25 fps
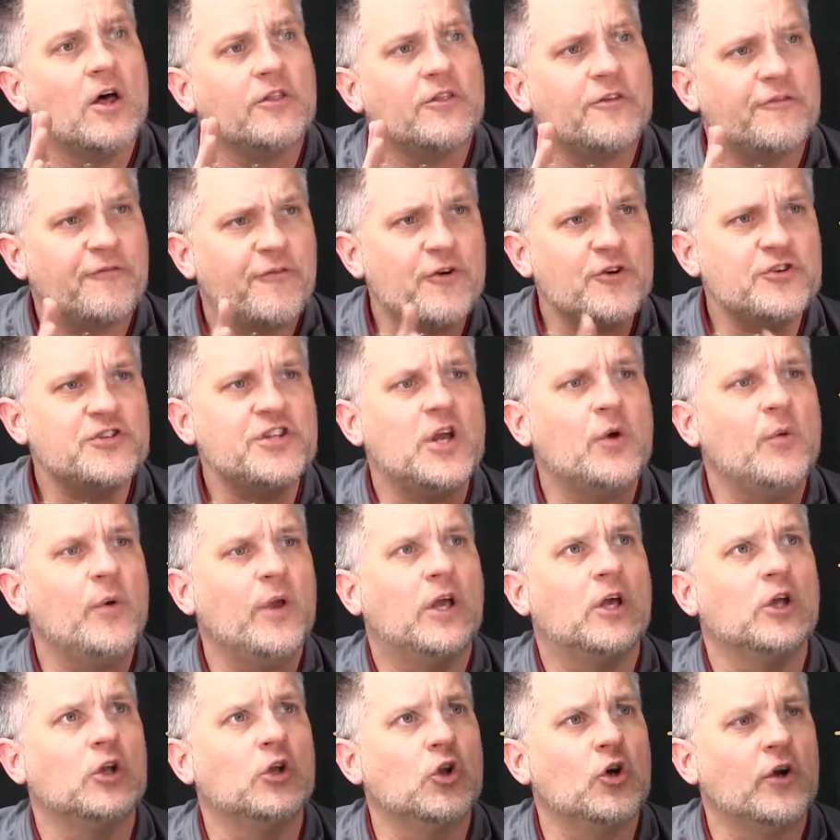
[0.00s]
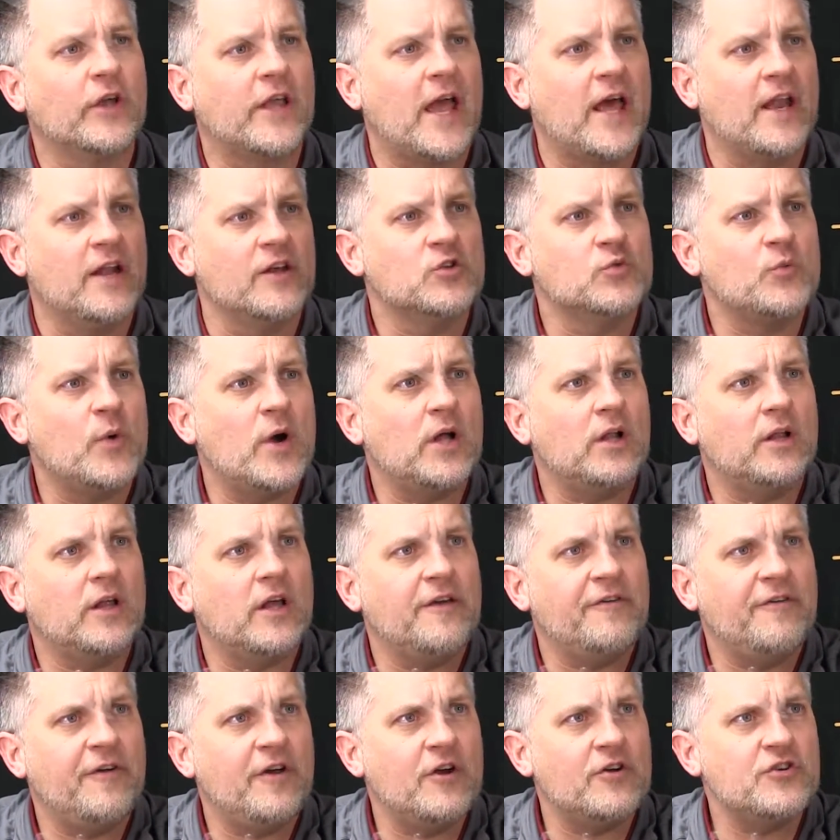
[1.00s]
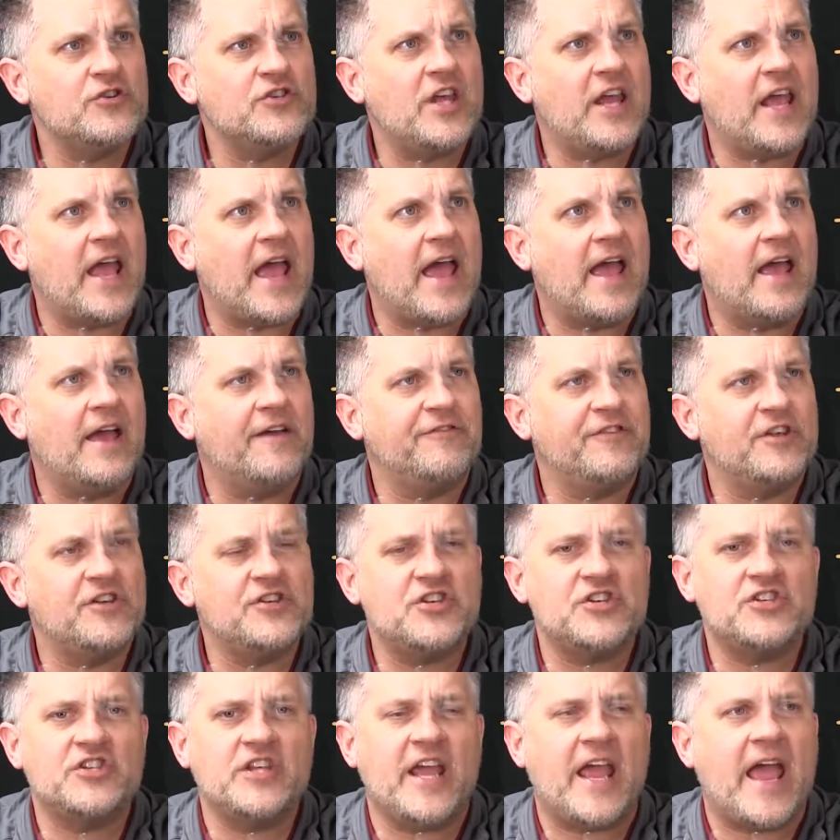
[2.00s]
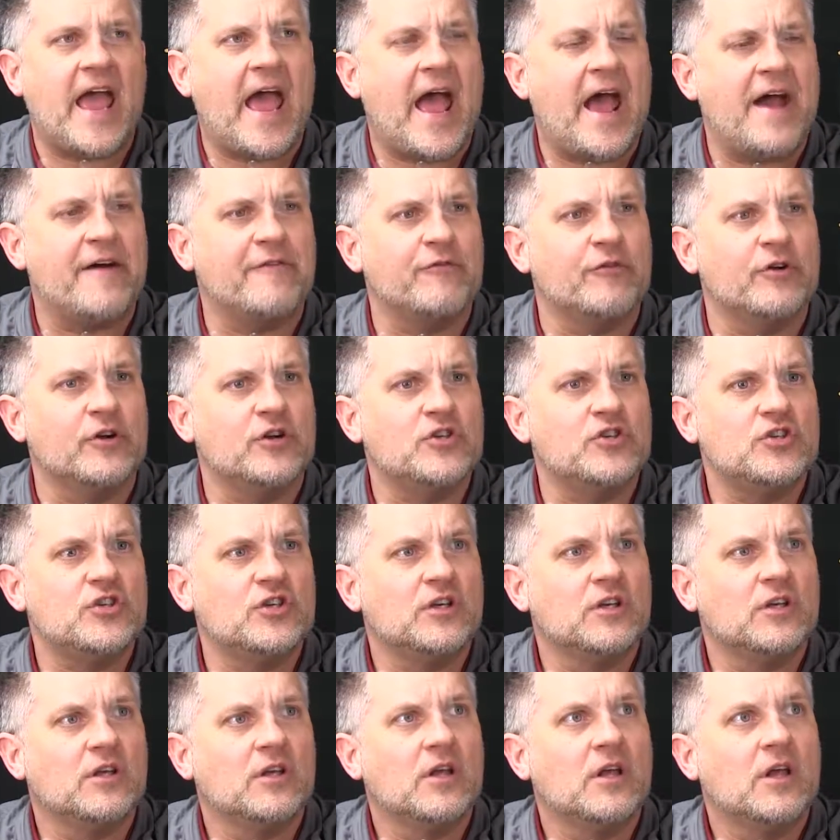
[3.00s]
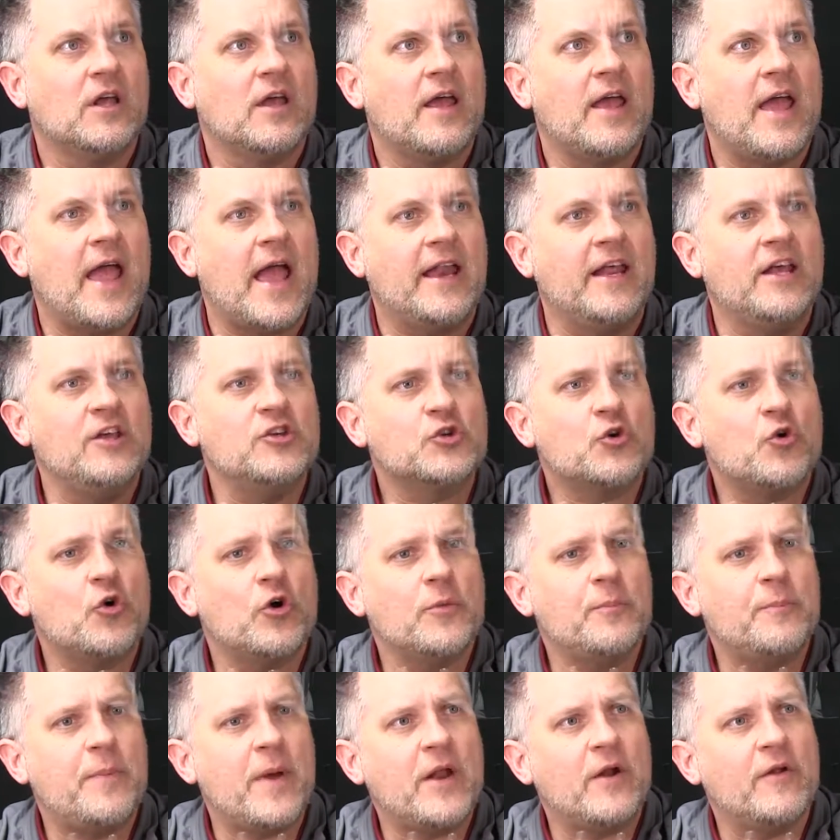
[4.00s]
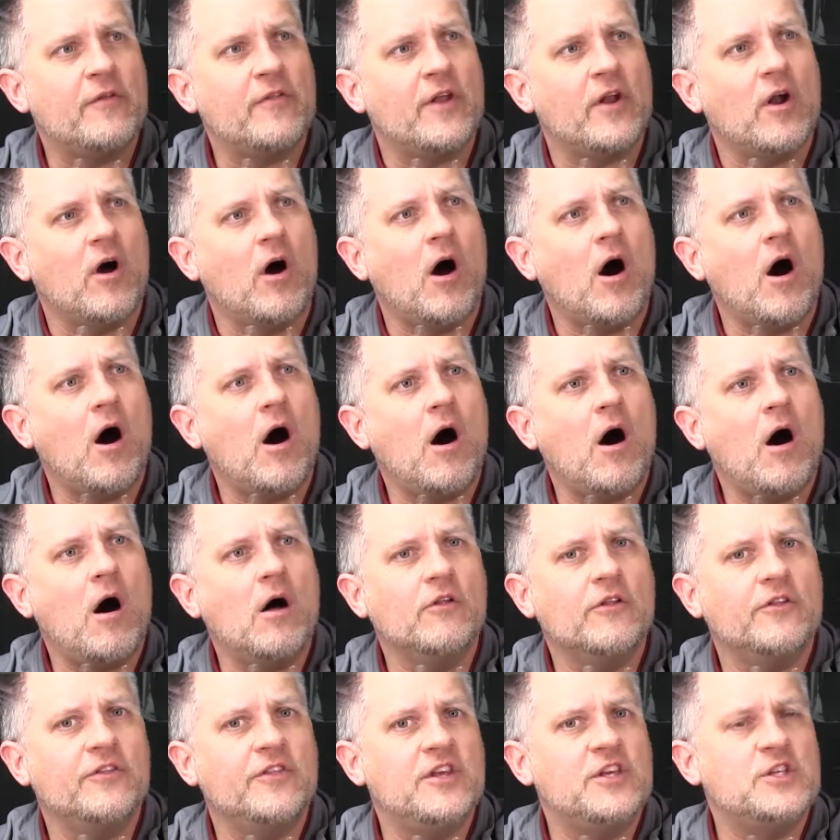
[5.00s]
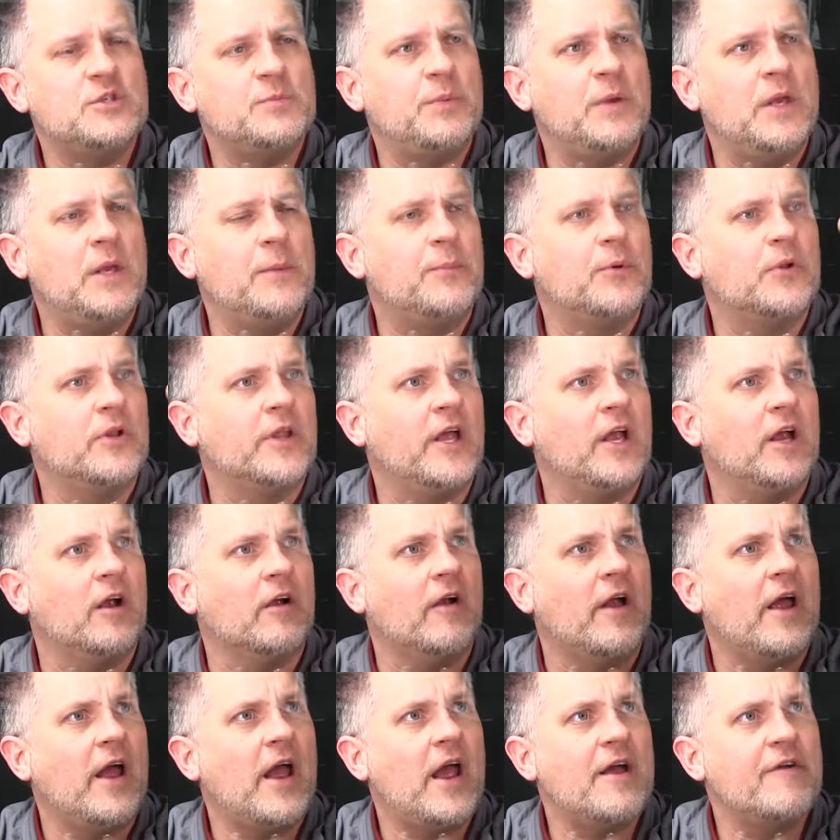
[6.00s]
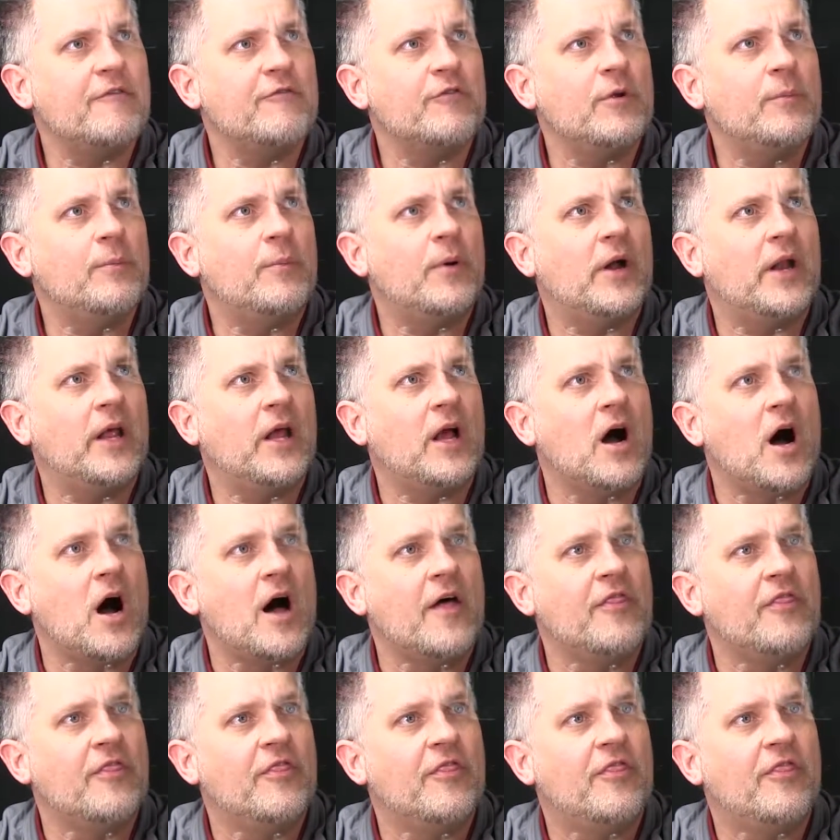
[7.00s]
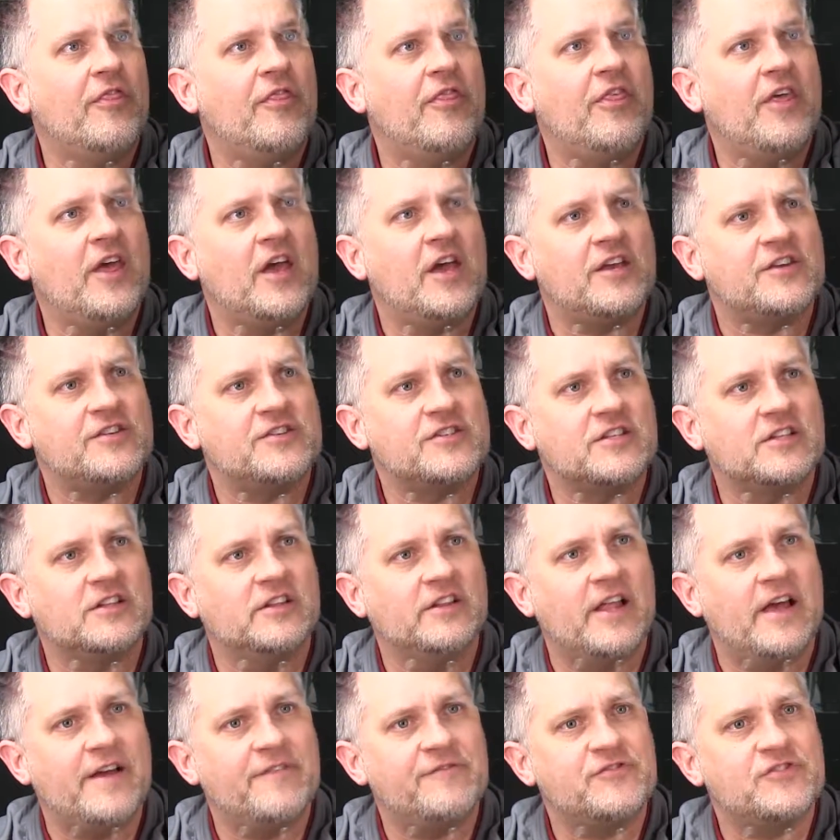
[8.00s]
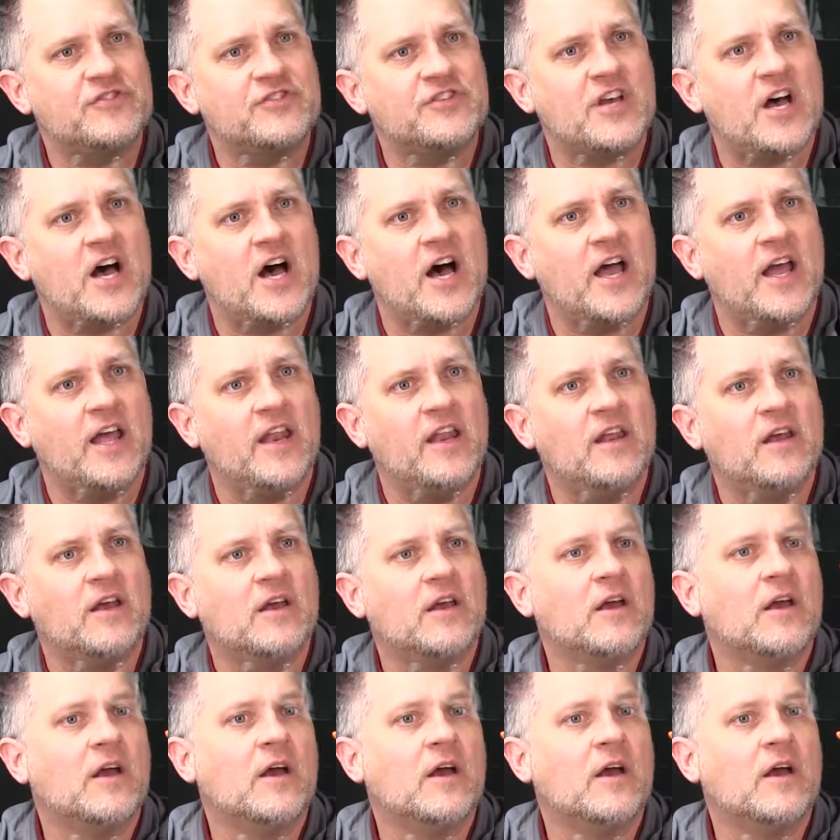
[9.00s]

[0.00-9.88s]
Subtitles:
The first thing we could look at is, well, if this is the average, and he scored better than all of these people here, everybody on this left side